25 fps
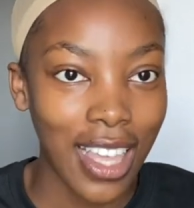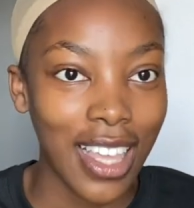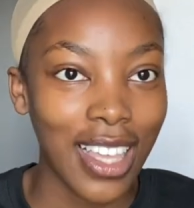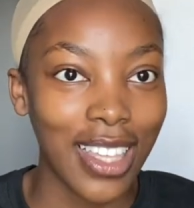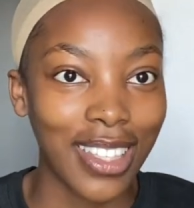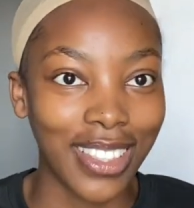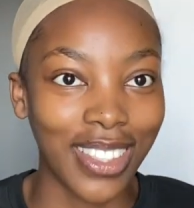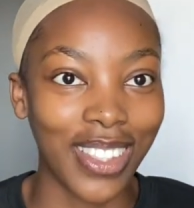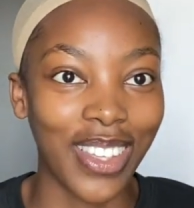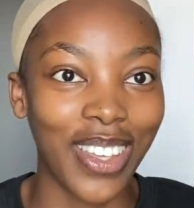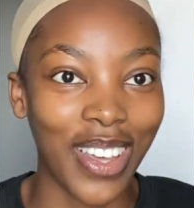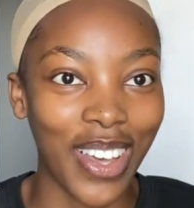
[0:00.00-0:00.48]

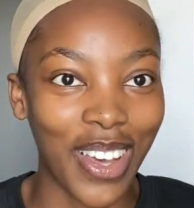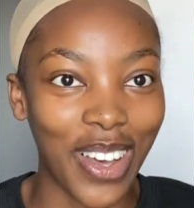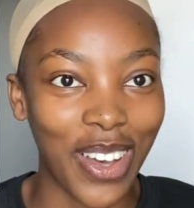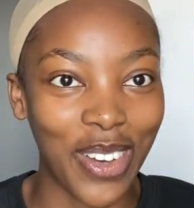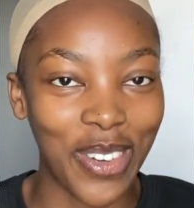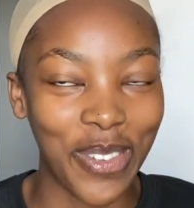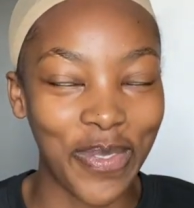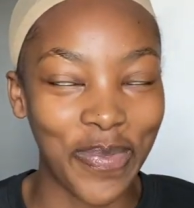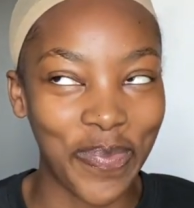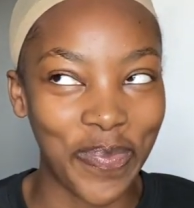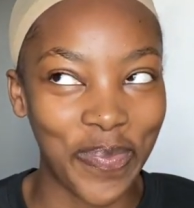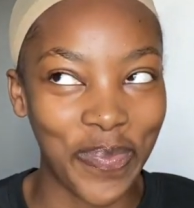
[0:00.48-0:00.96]
So
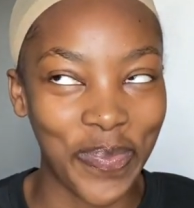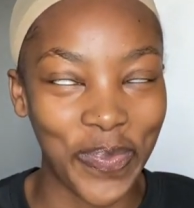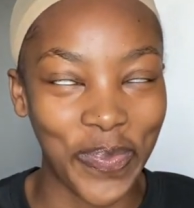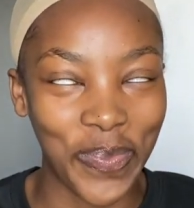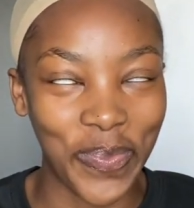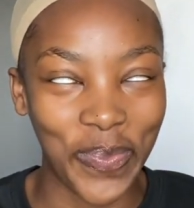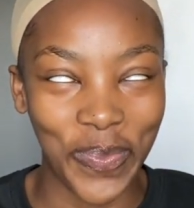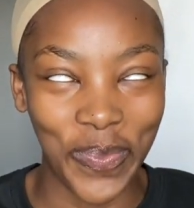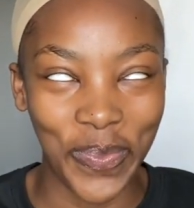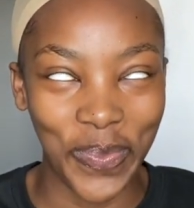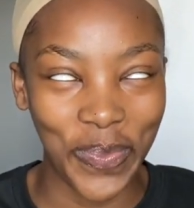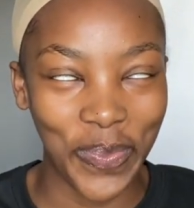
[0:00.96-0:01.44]
yeah,
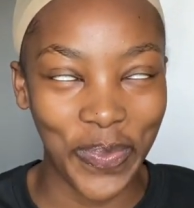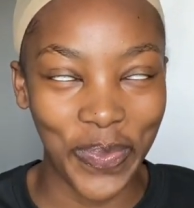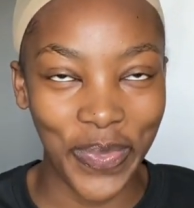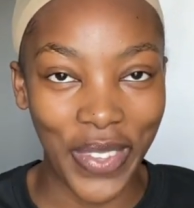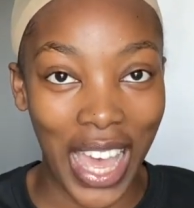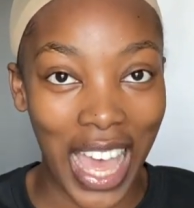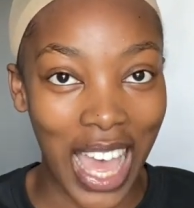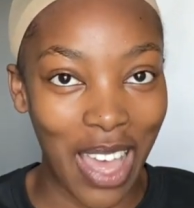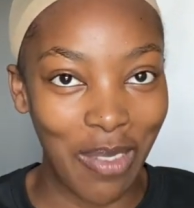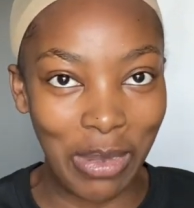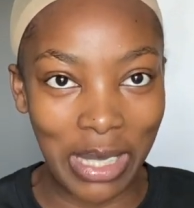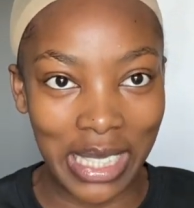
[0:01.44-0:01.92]

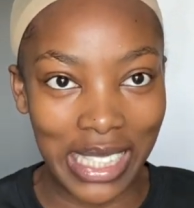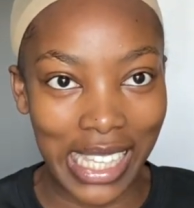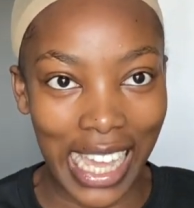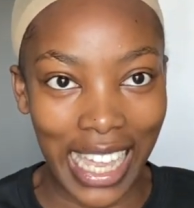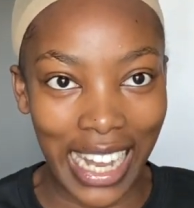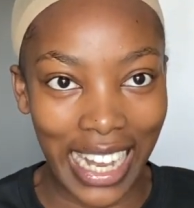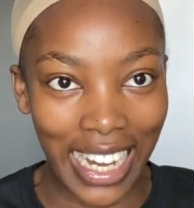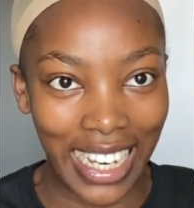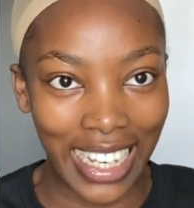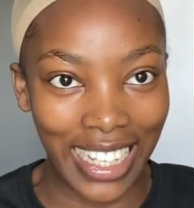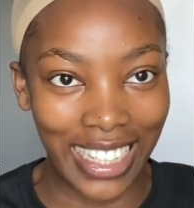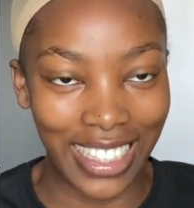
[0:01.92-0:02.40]
I'm
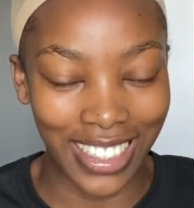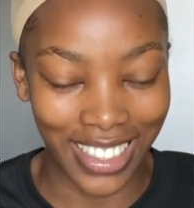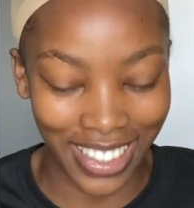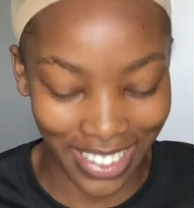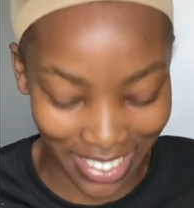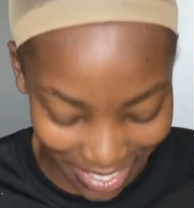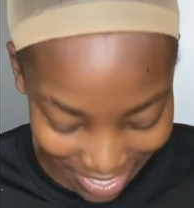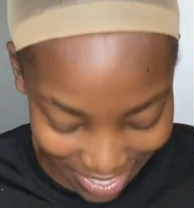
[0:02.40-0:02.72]
excited.